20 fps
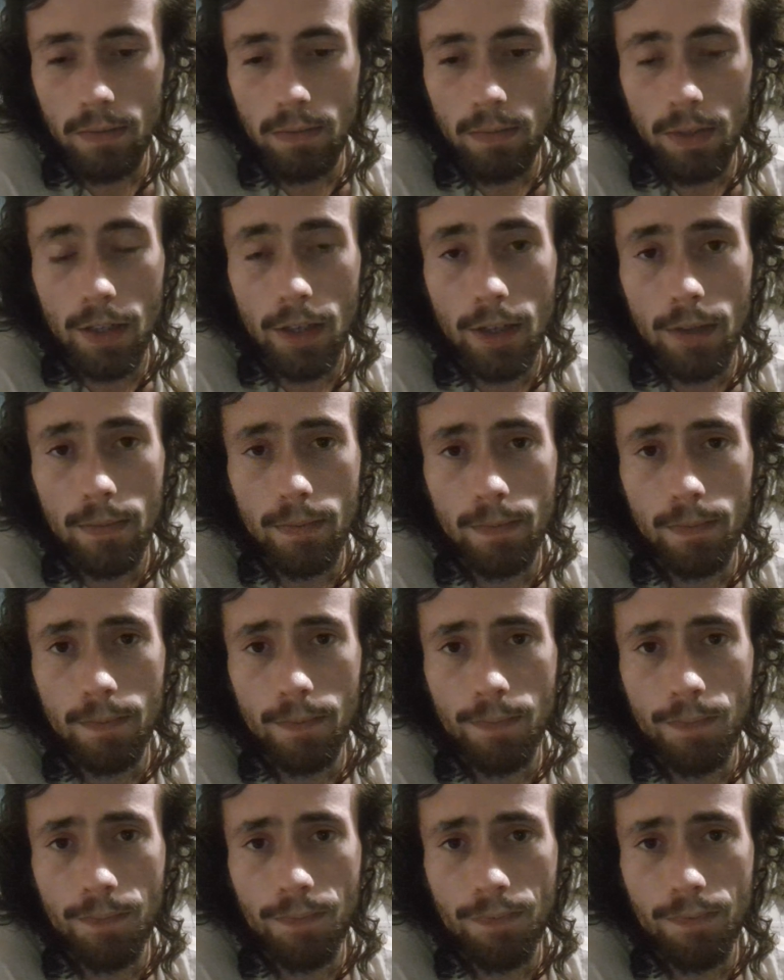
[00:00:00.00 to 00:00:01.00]
You know,
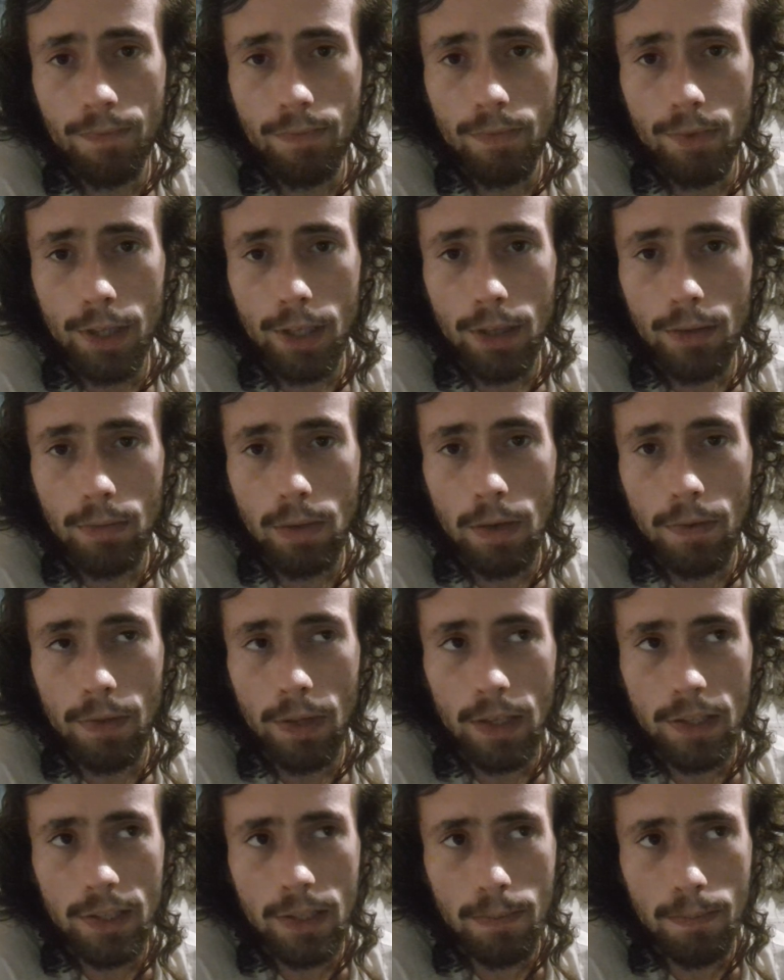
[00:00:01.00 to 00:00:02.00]
whether
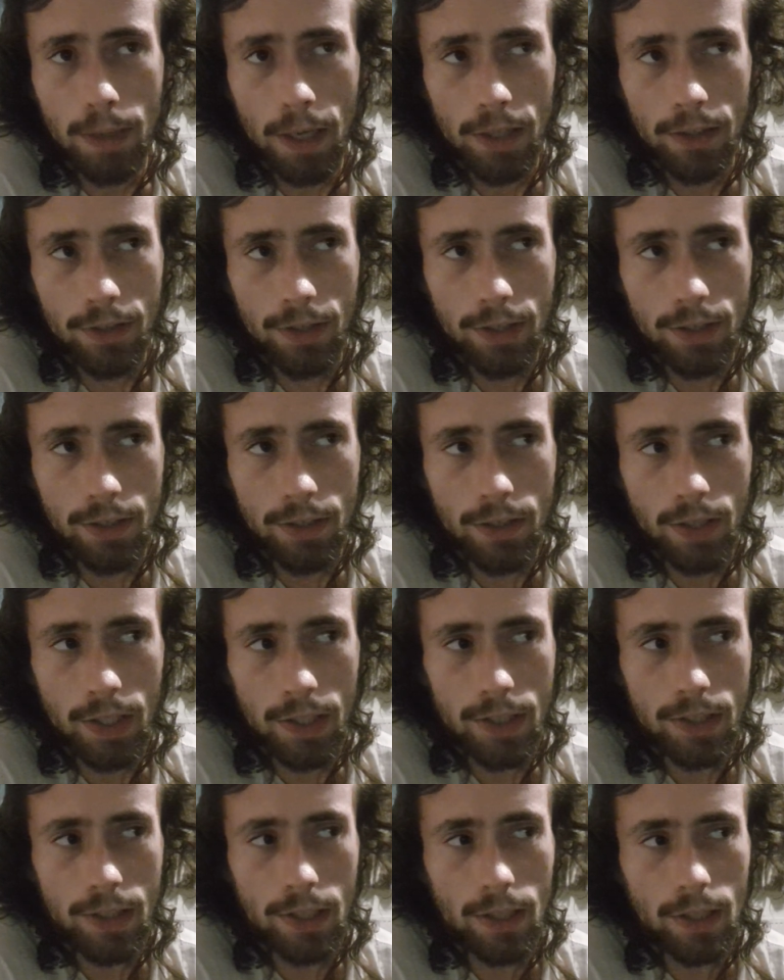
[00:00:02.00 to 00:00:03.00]
that's in Manchester, I
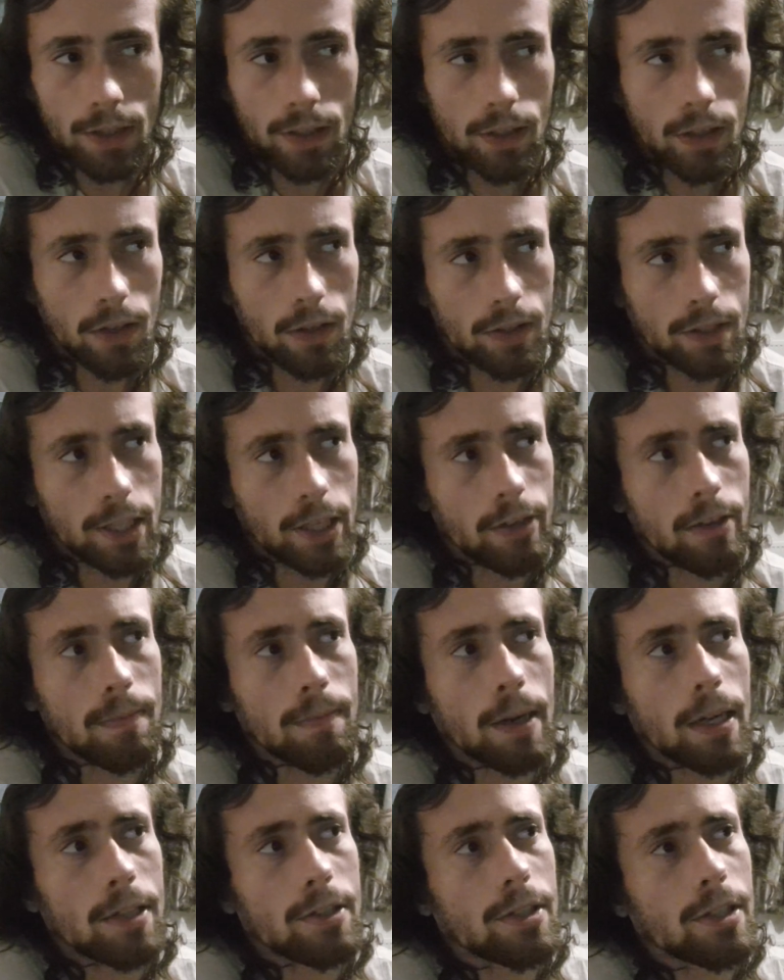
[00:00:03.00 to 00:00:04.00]
stayed at a hotel in
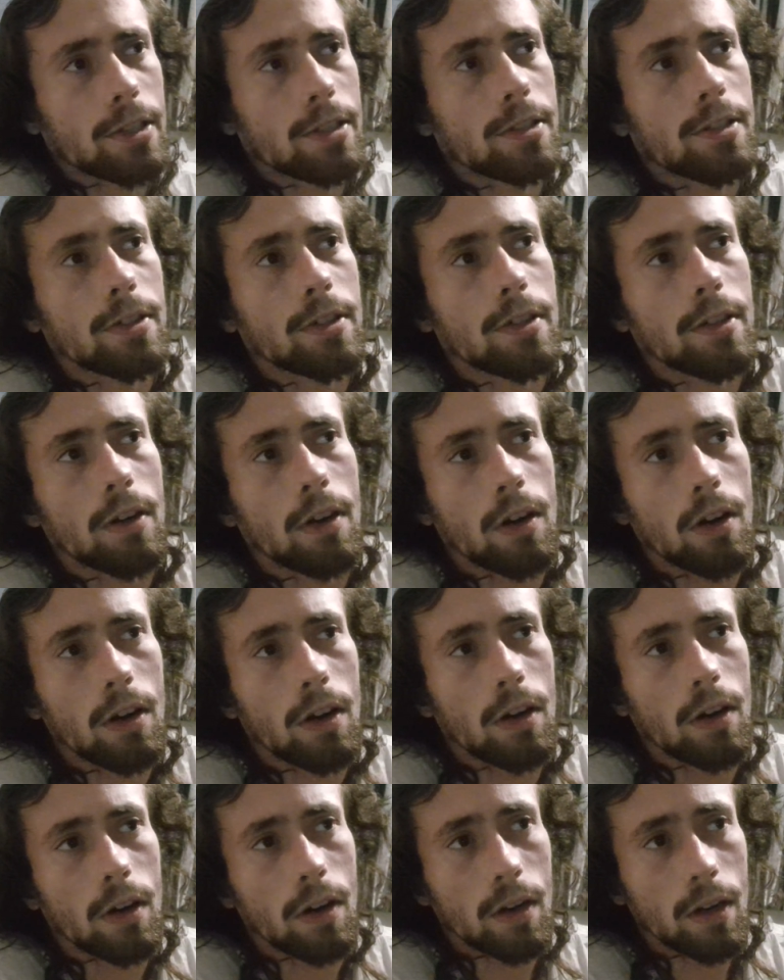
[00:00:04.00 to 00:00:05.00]
Manchester,
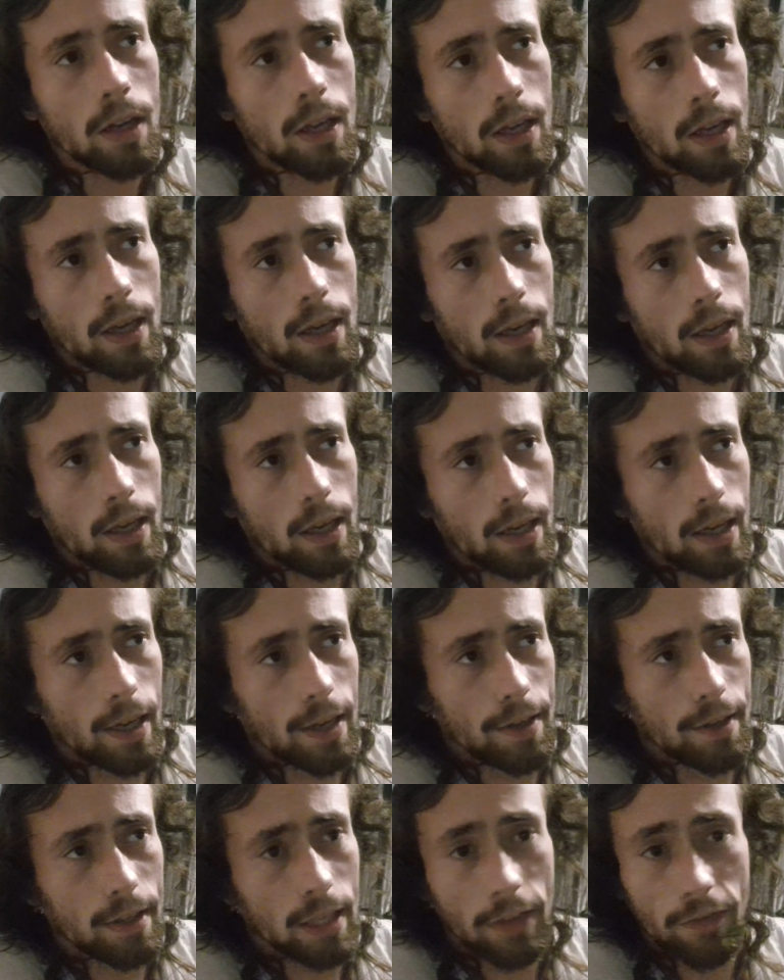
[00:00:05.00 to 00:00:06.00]
or
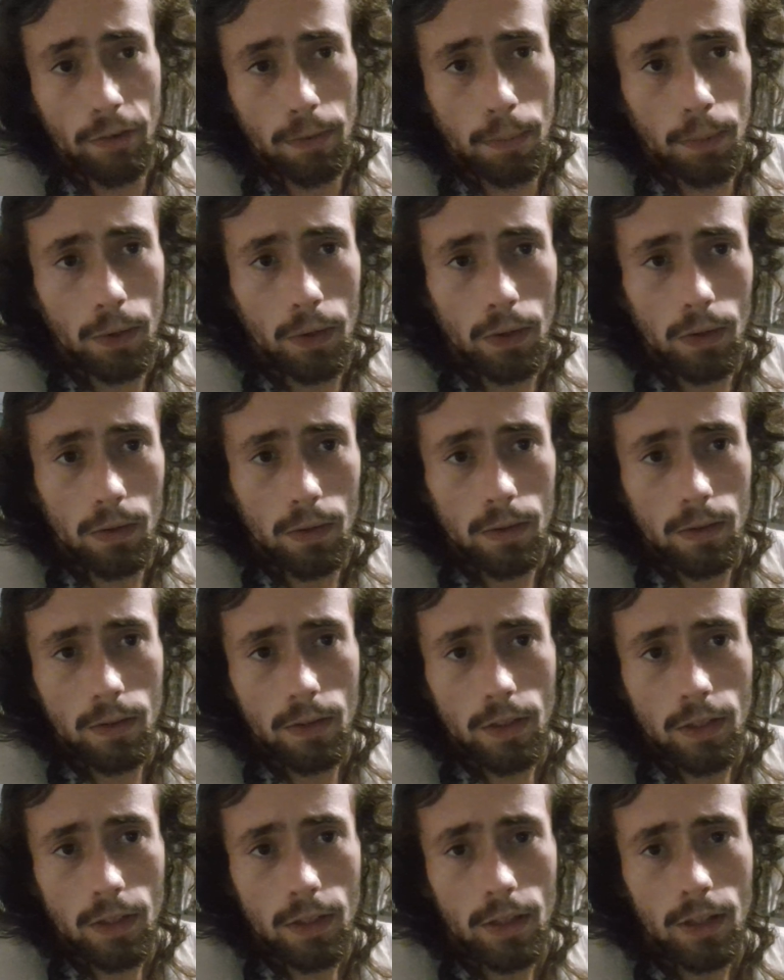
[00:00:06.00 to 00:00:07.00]
in Liverpool,
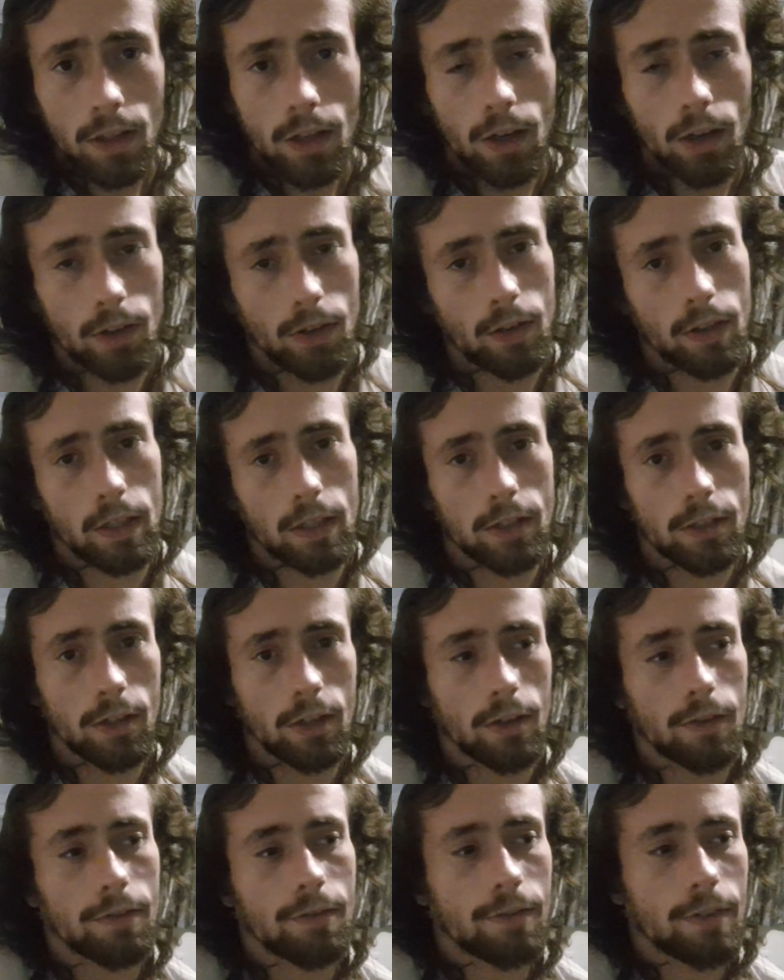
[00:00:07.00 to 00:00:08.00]
and all that
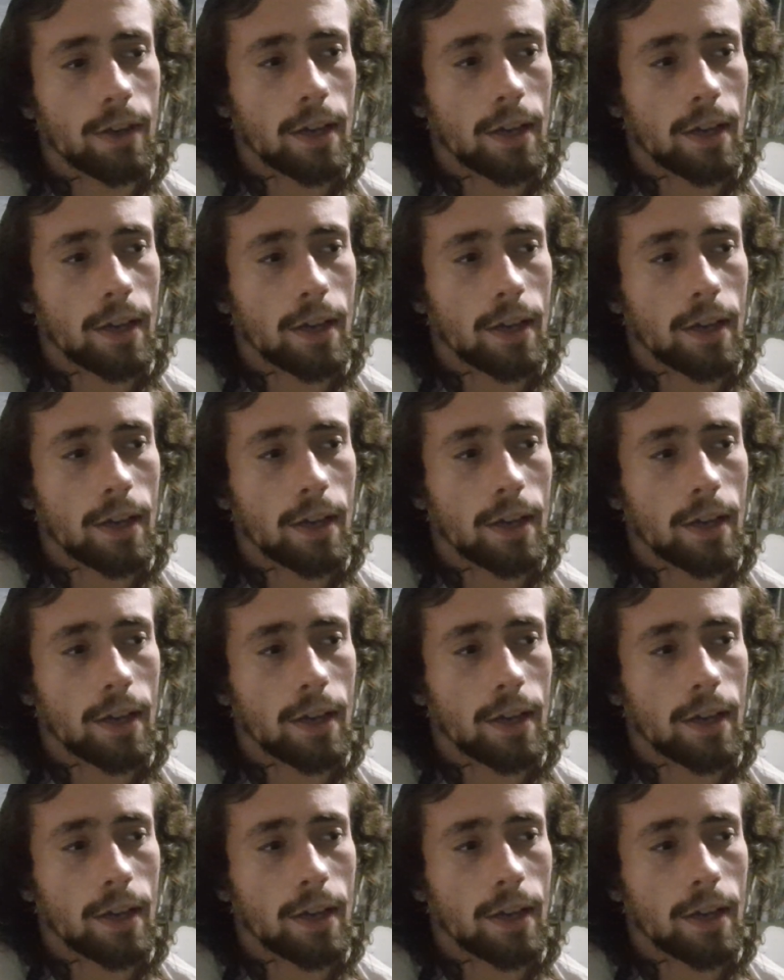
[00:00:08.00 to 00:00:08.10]
stuff.